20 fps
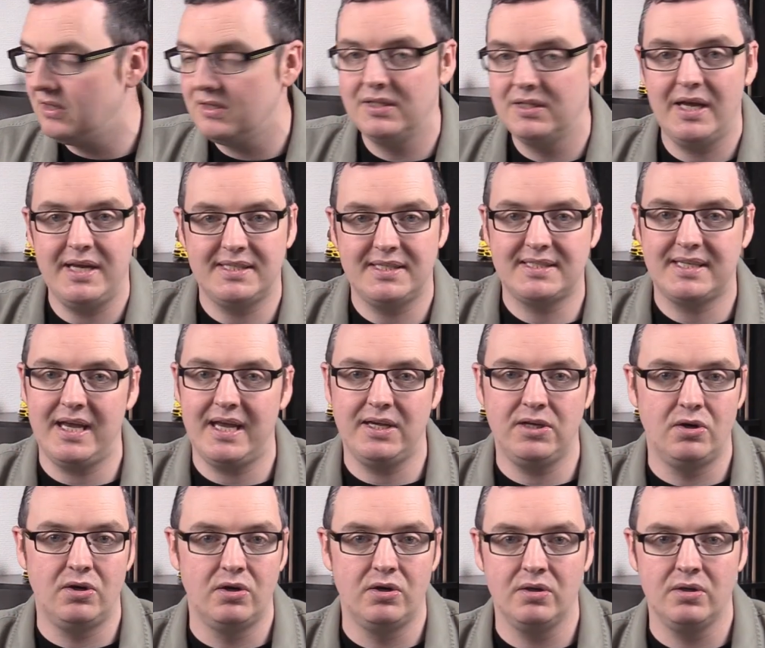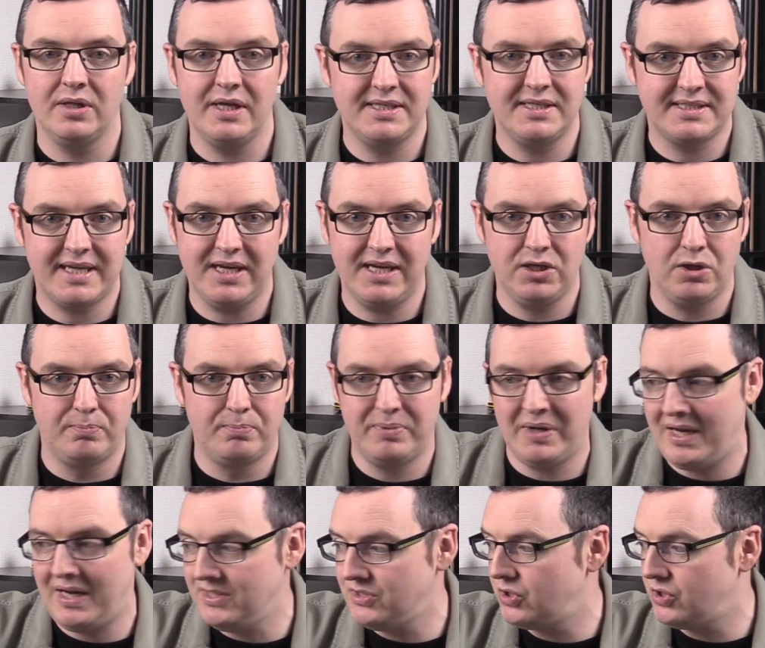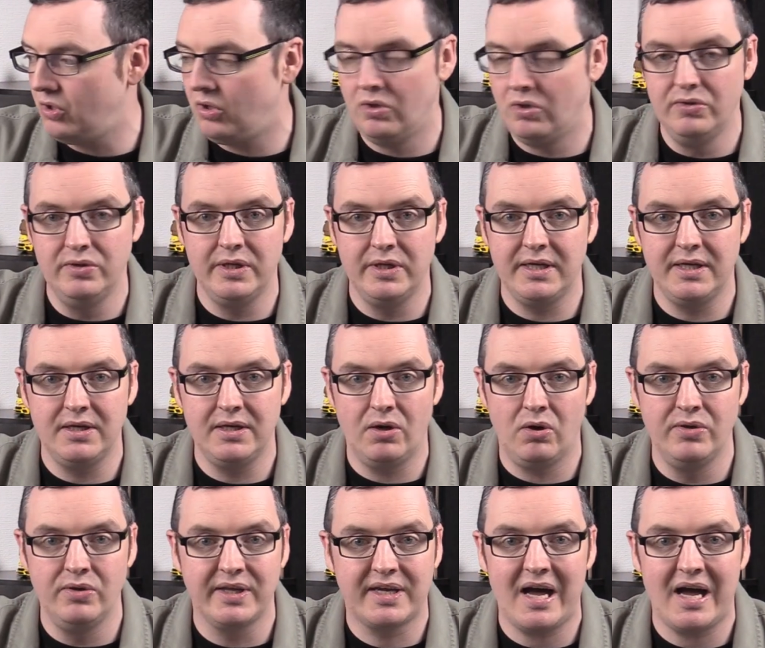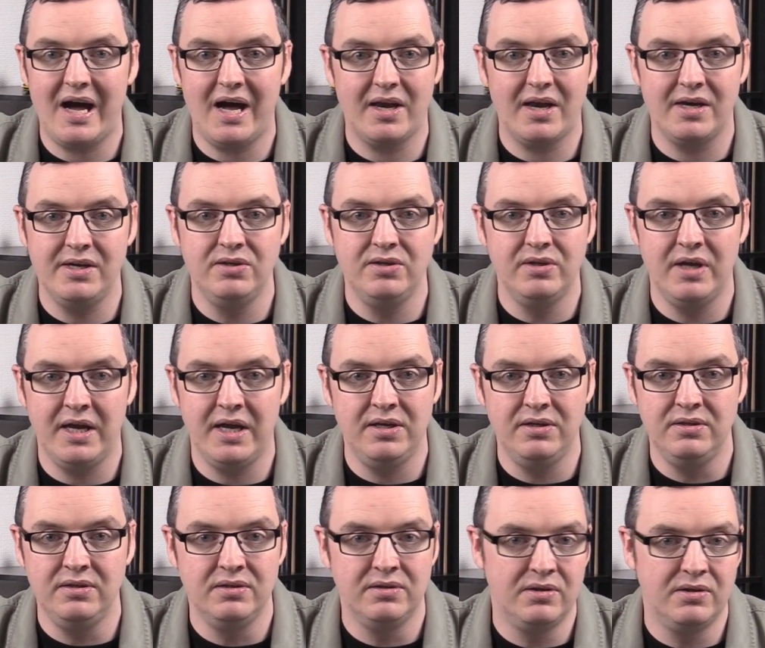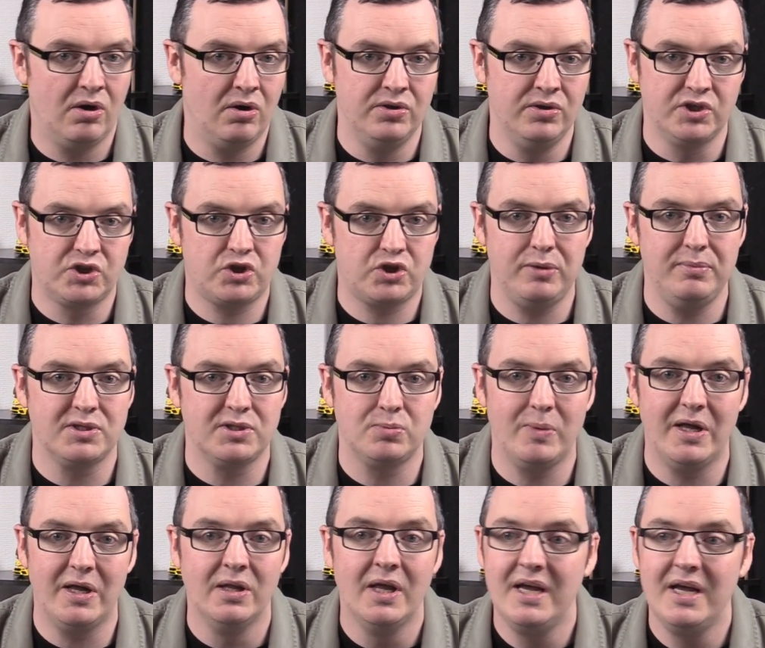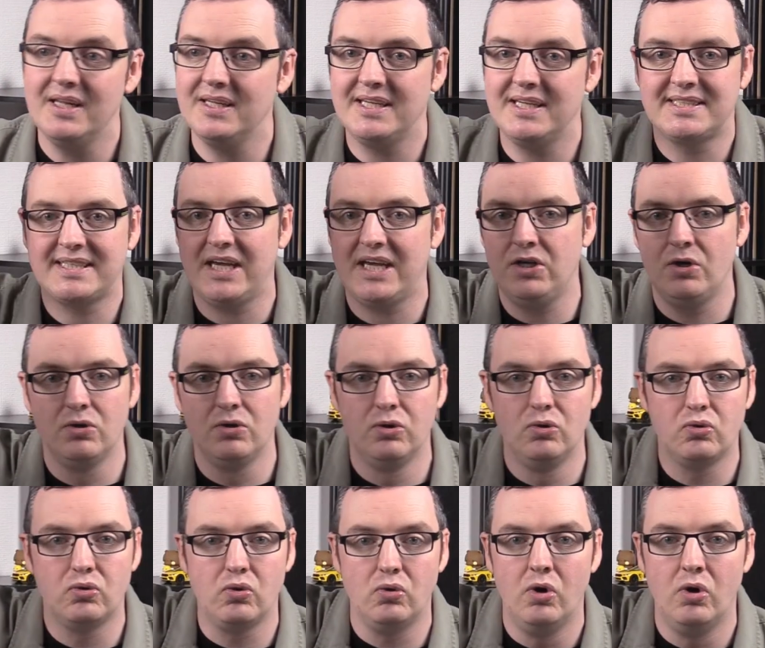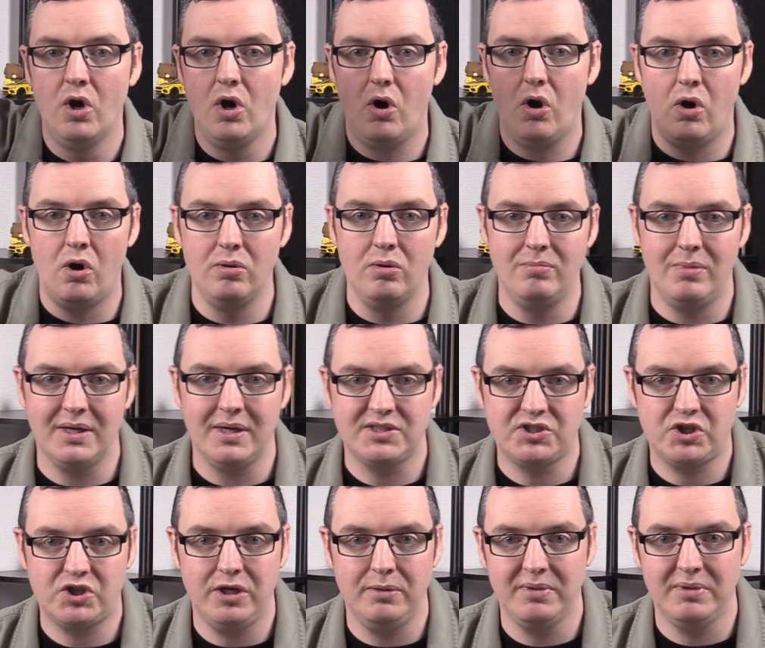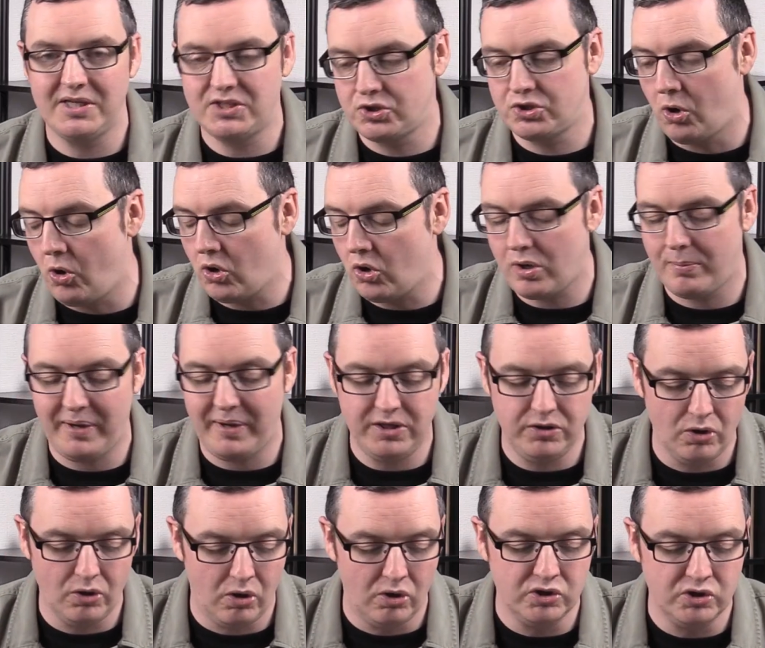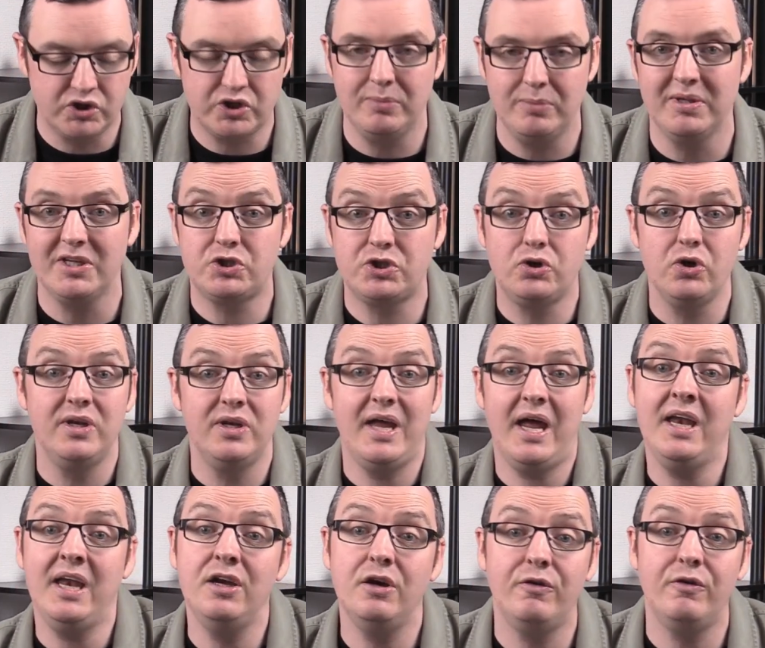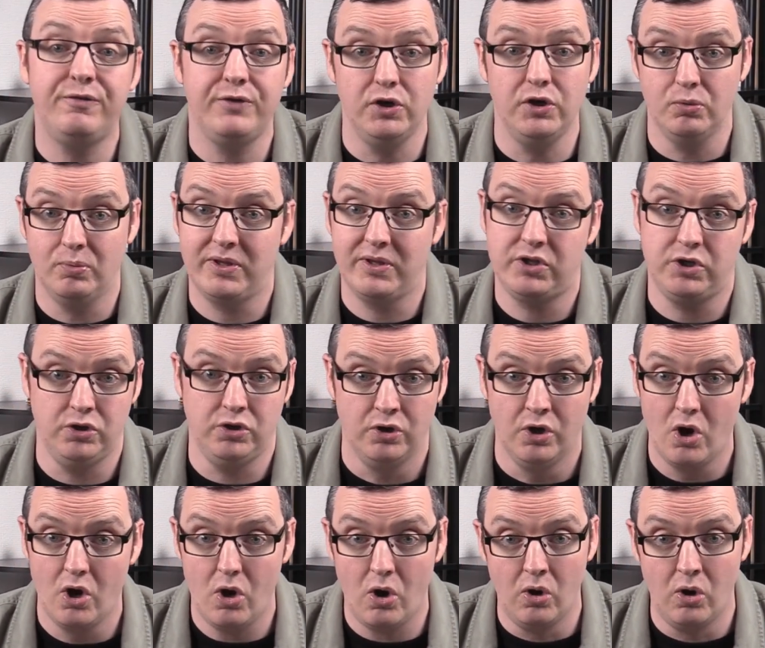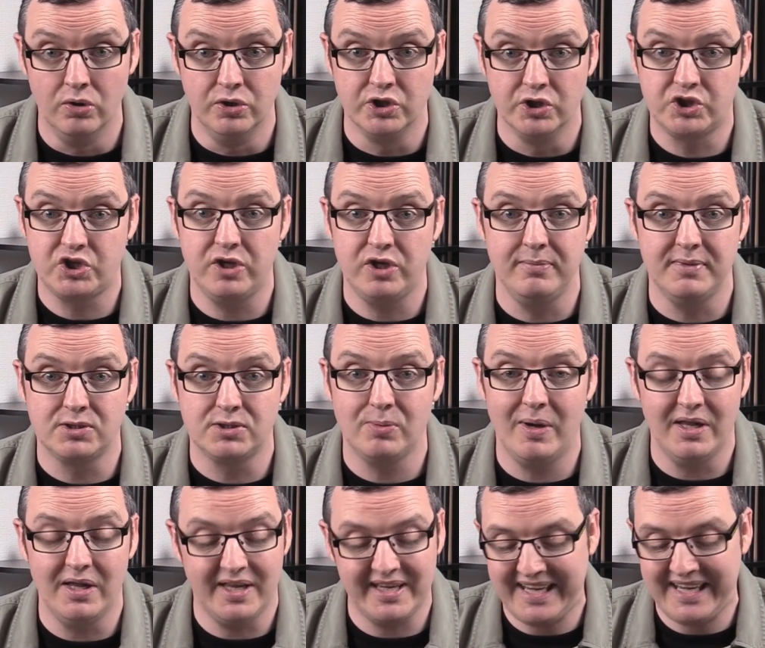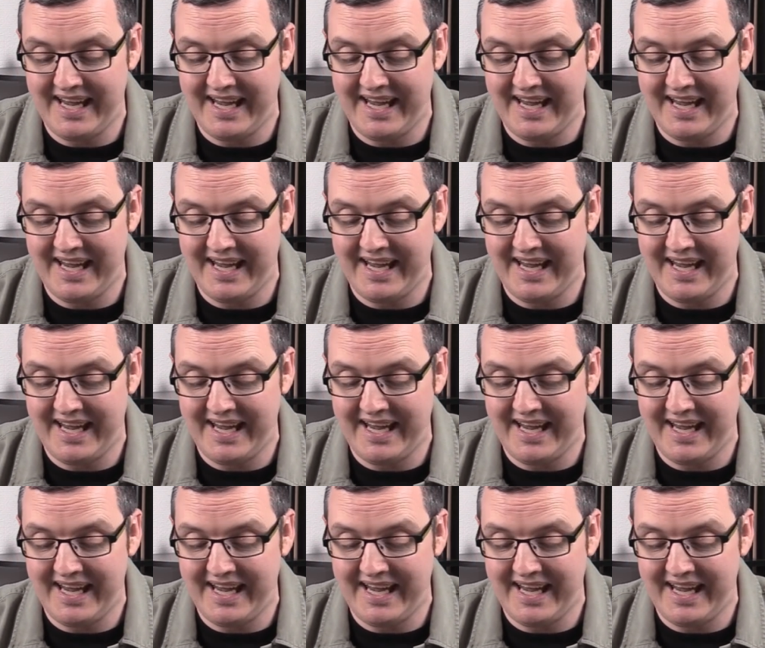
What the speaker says: Let's get your brand on the car and on the stream as well. Let's get your logo on my stream. Let's talk about you on stream. Let's do an interview with you on the stream as well.